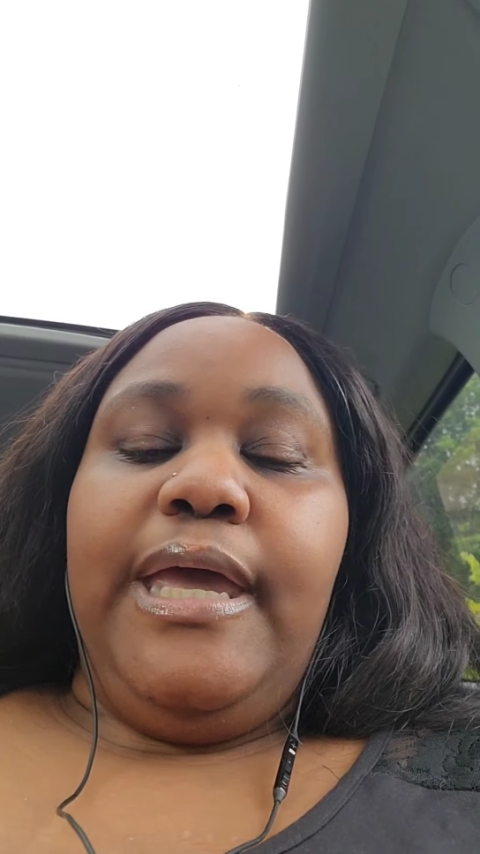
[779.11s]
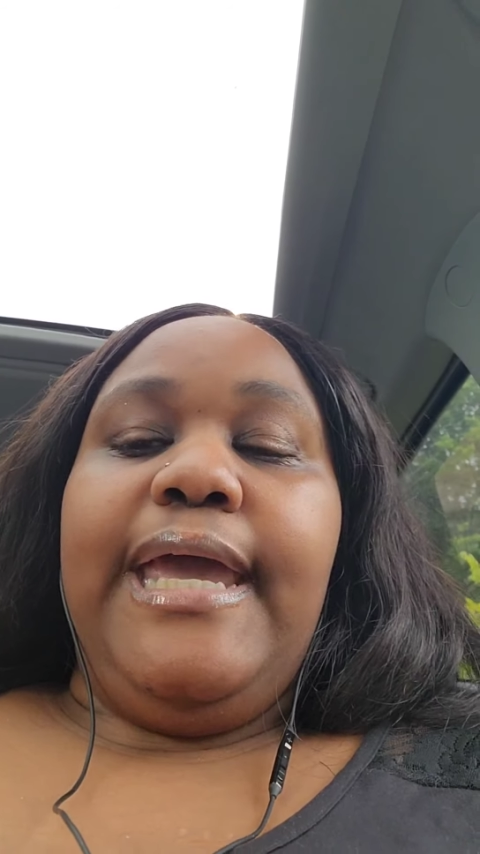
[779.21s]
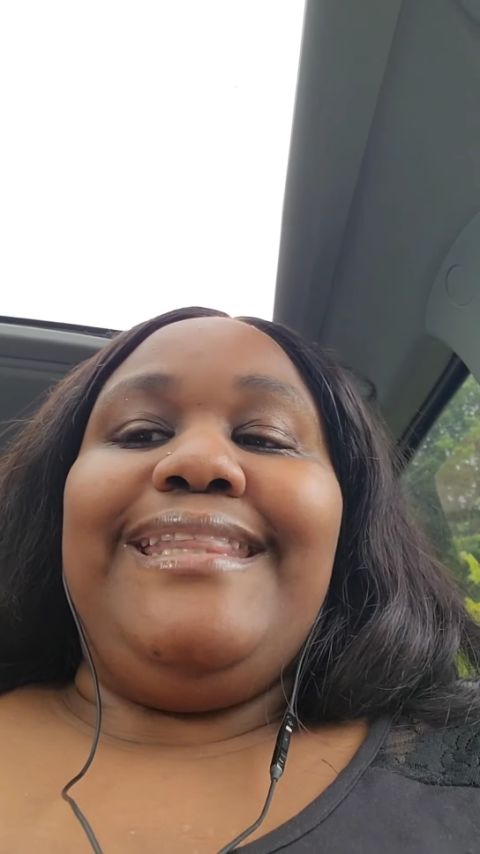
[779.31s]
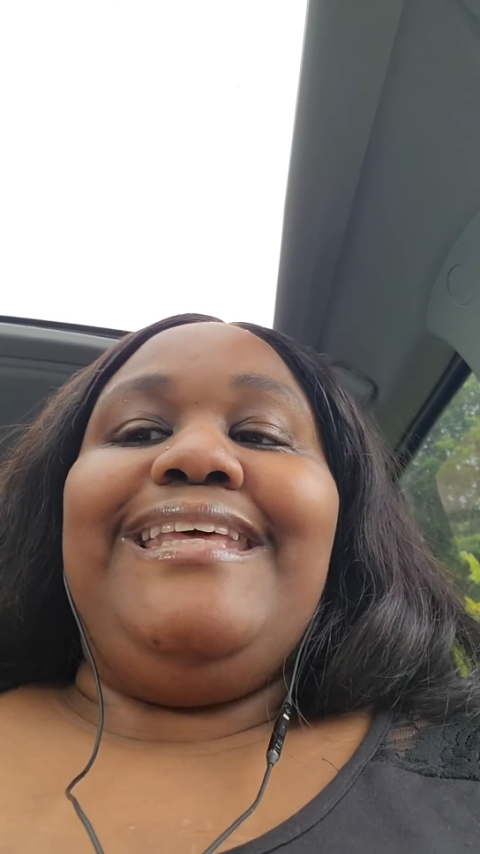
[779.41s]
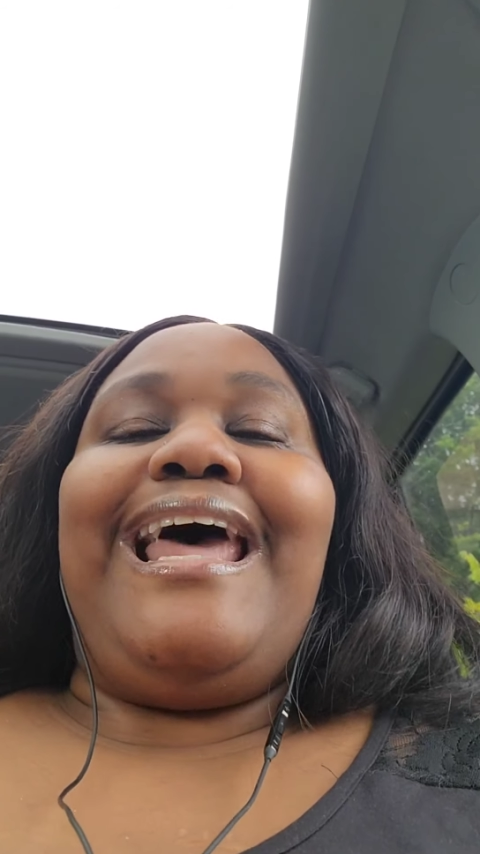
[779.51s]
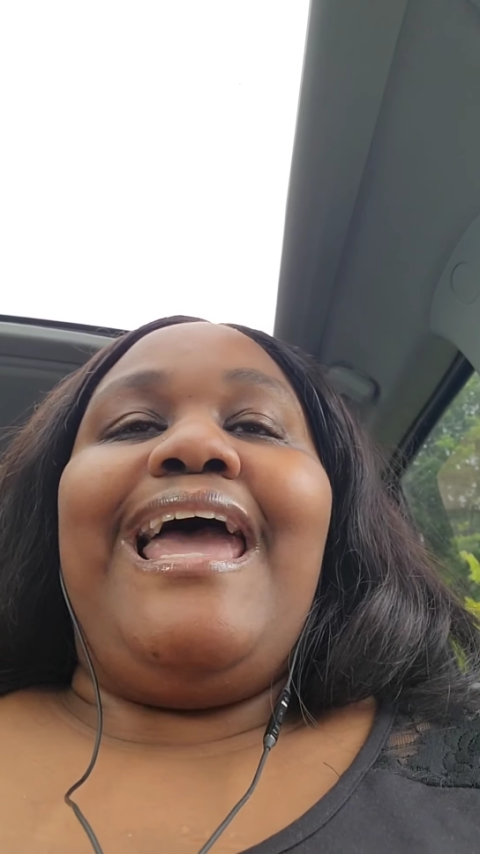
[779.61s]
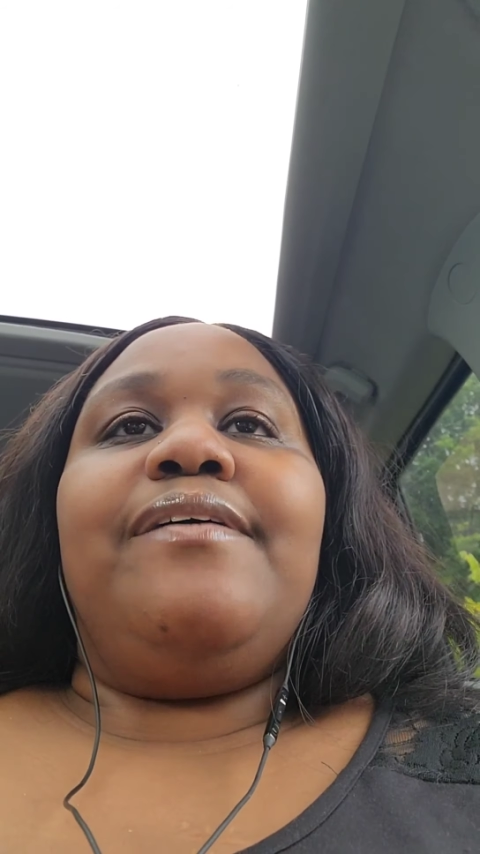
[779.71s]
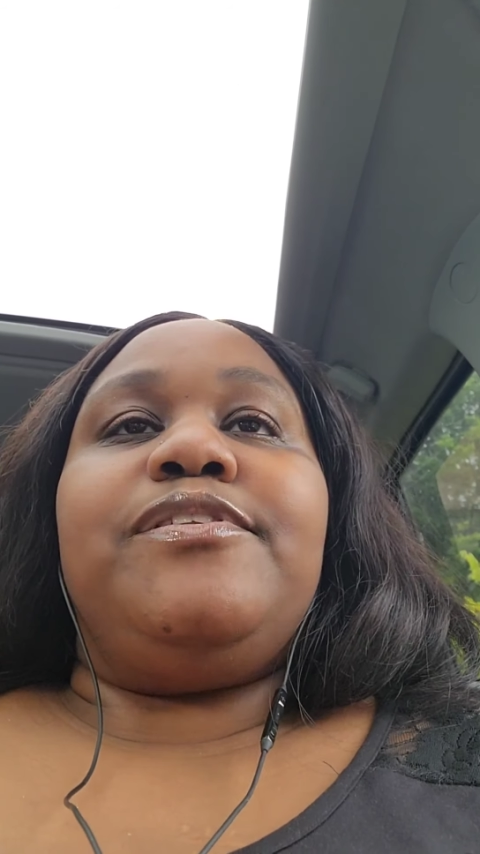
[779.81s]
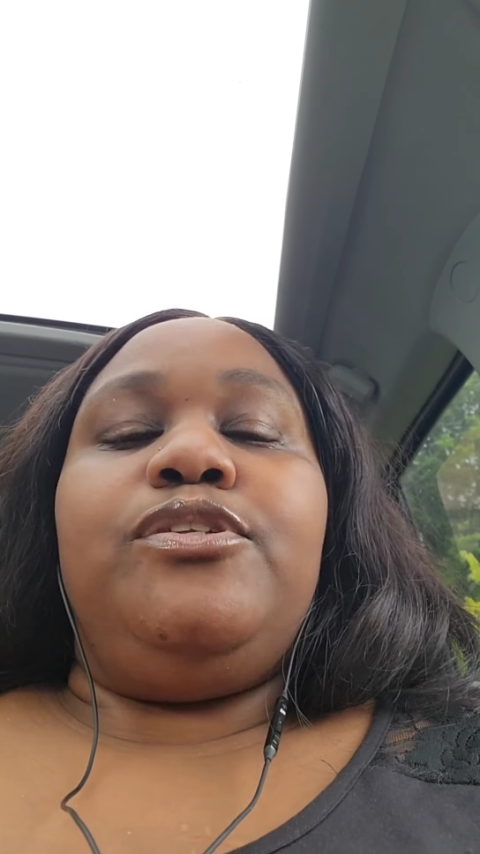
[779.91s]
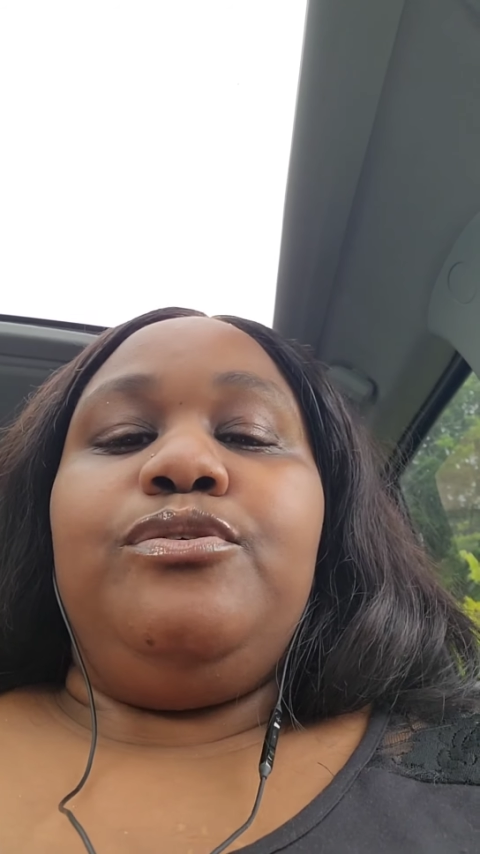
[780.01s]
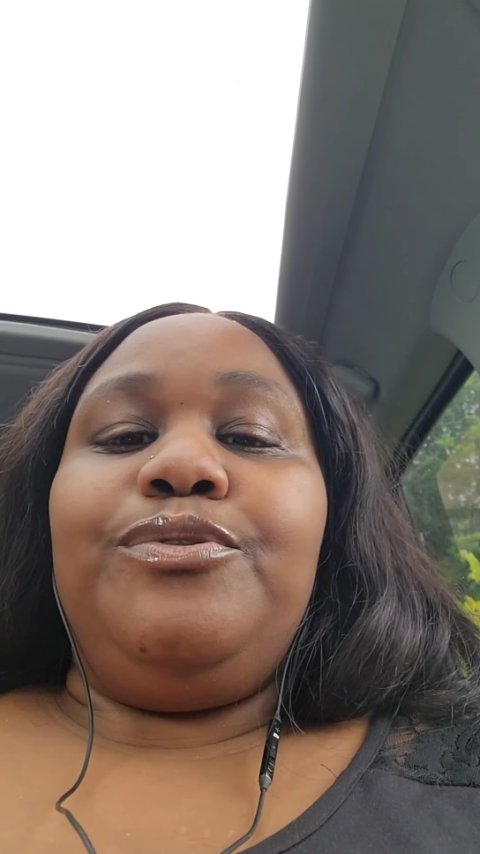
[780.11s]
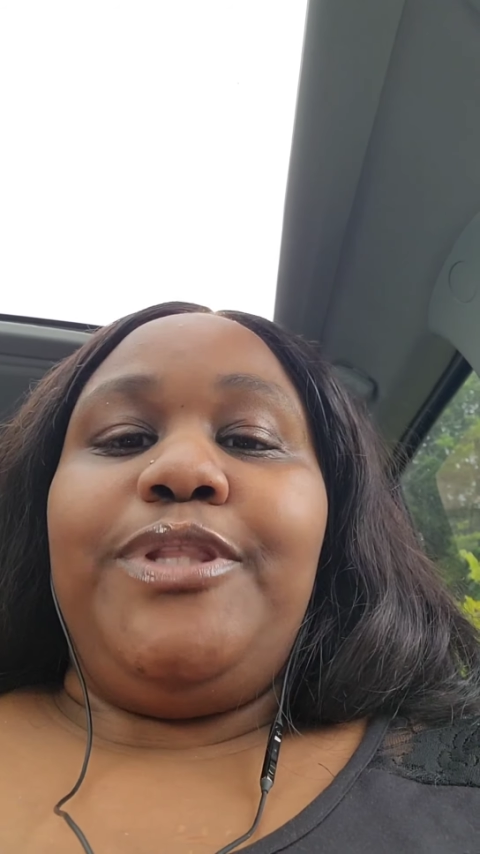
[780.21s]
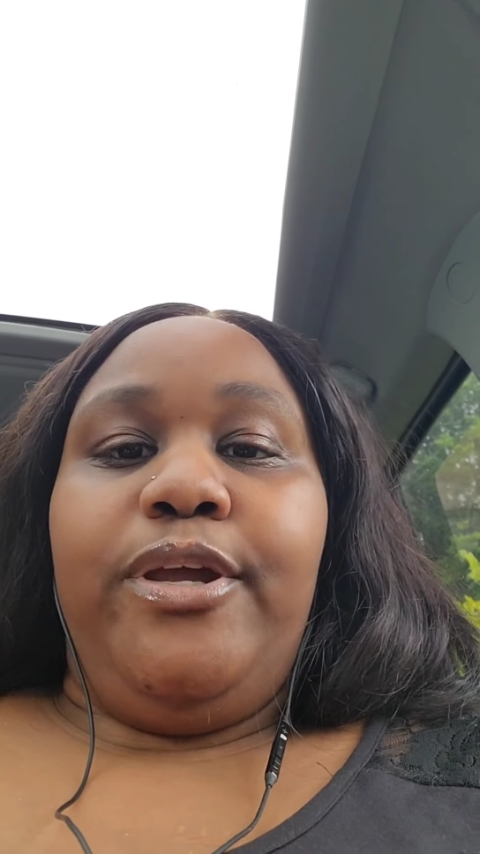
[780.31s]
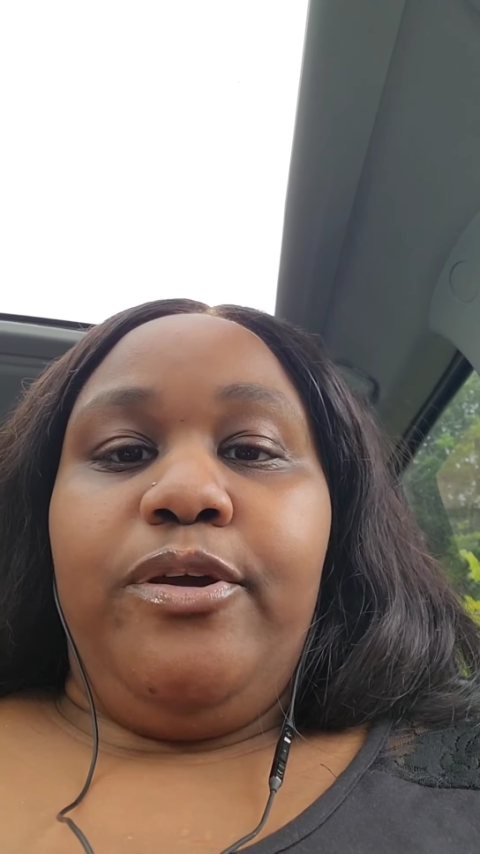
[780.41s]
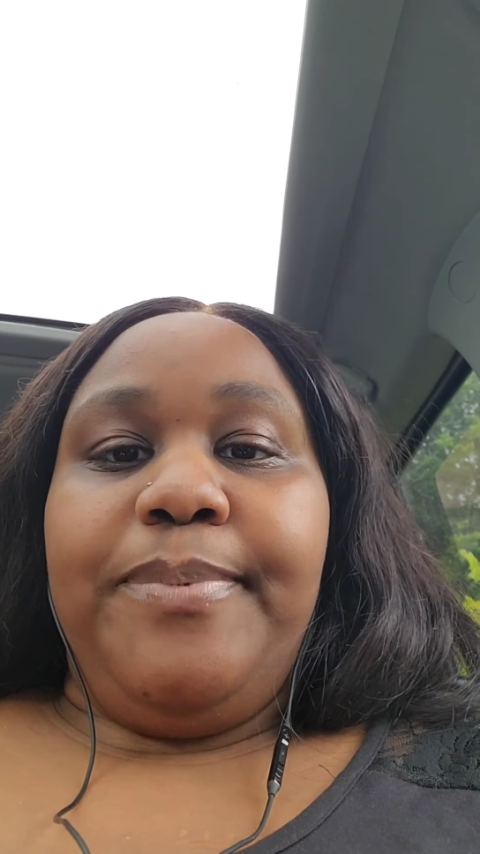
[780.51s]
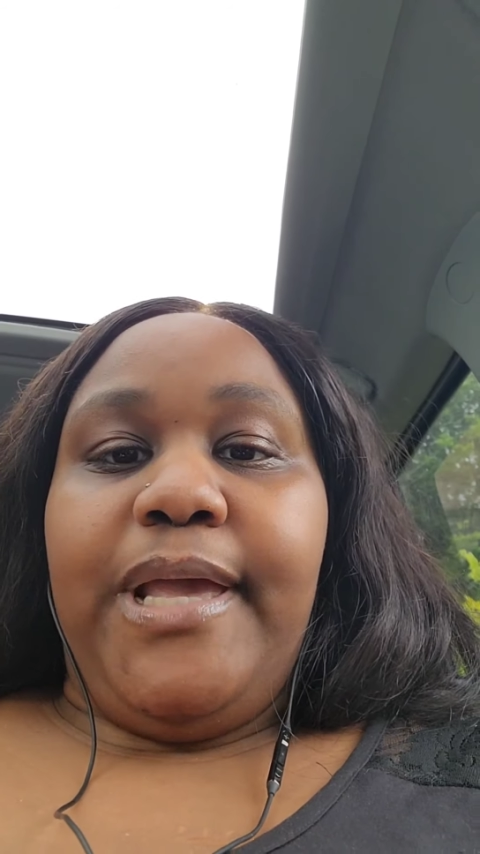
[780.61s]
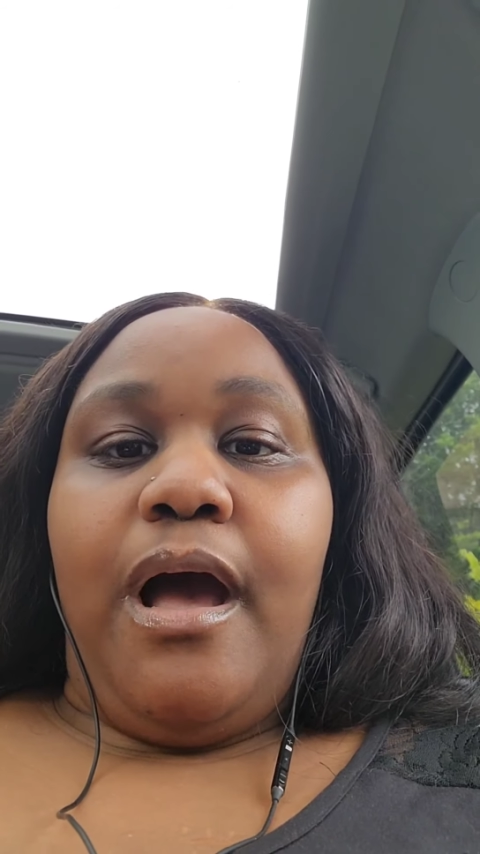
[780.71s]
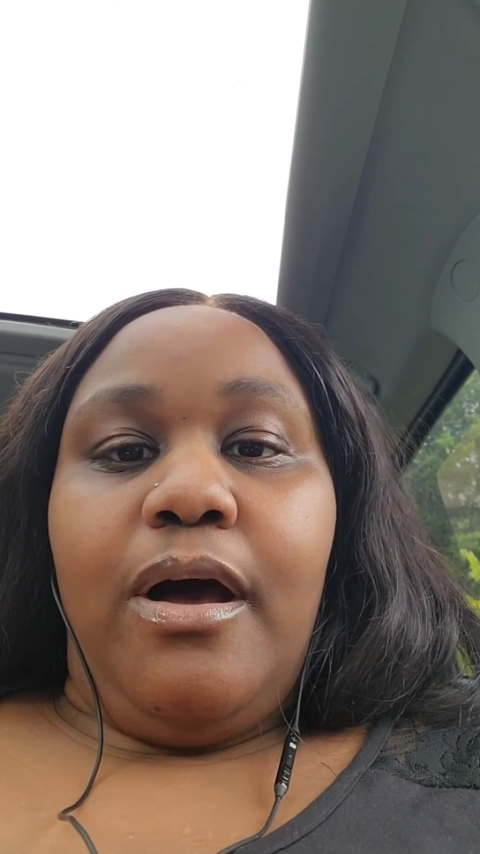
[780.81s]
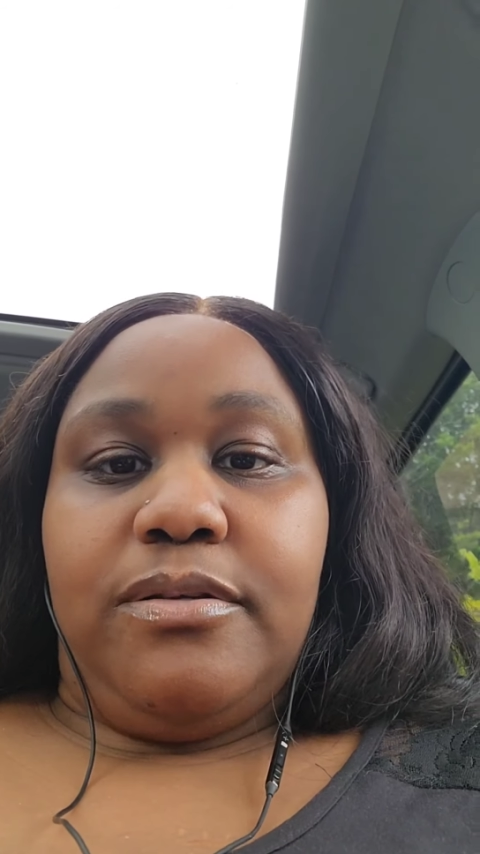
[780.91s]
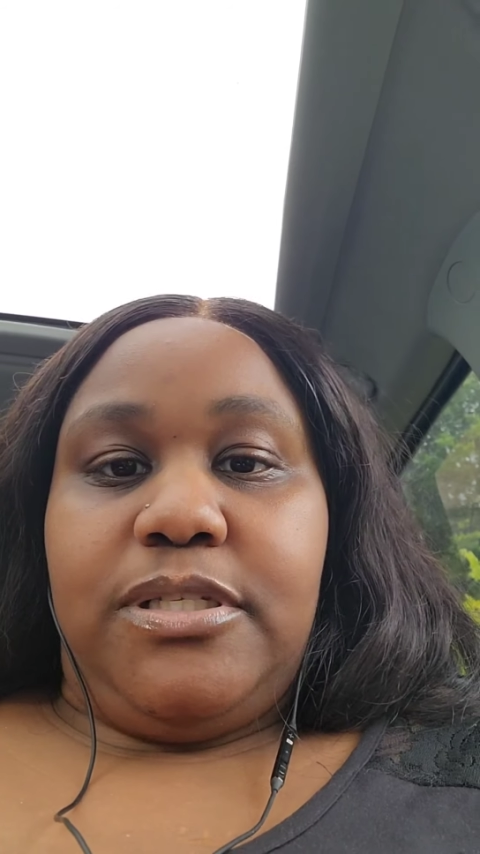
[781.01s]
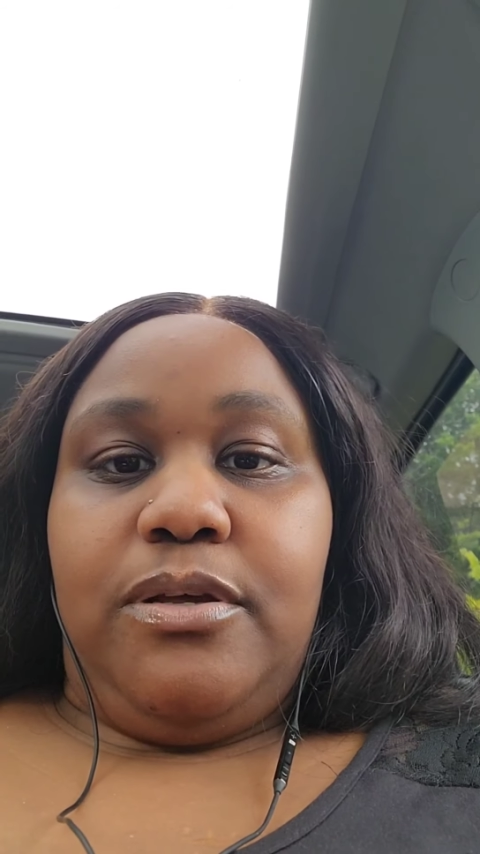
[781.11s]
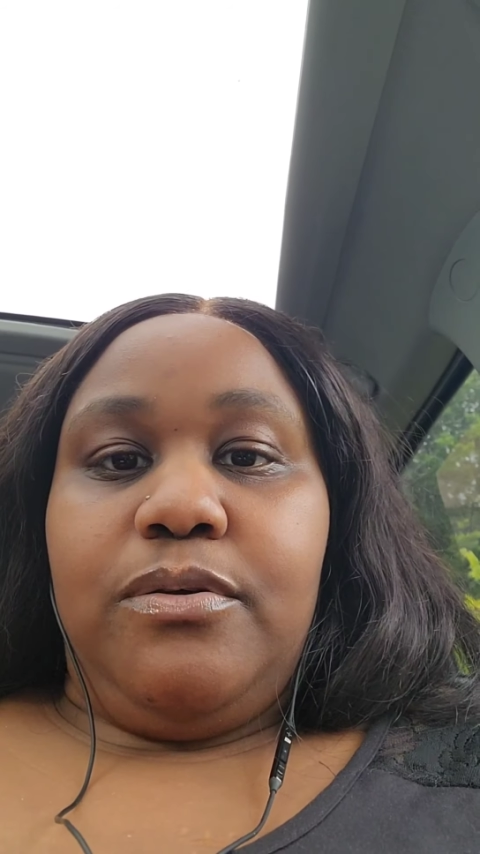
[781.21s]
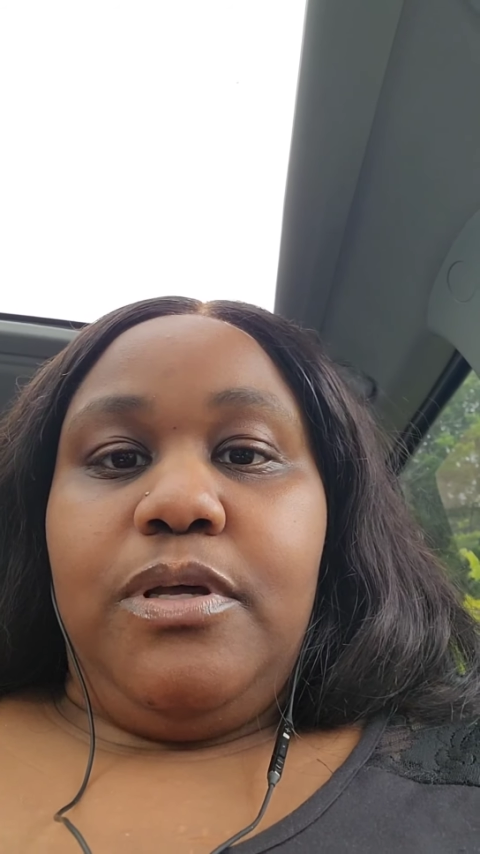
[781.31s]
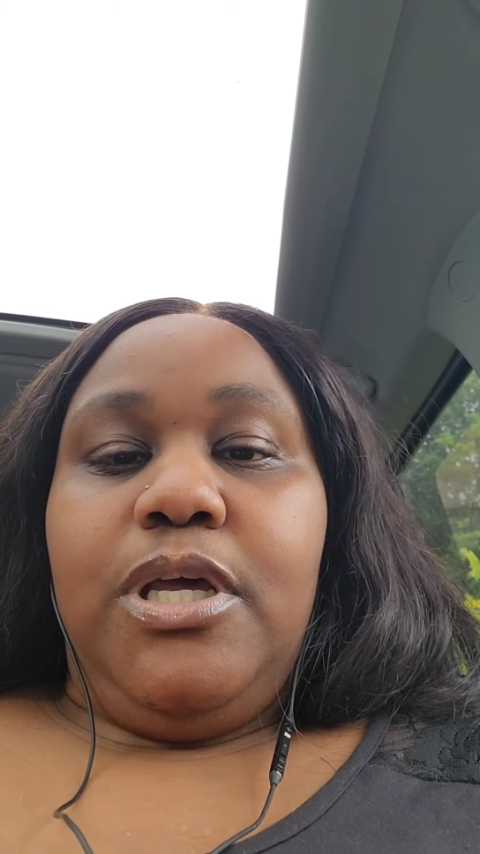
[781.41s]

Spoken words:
And then I have to do therapy also.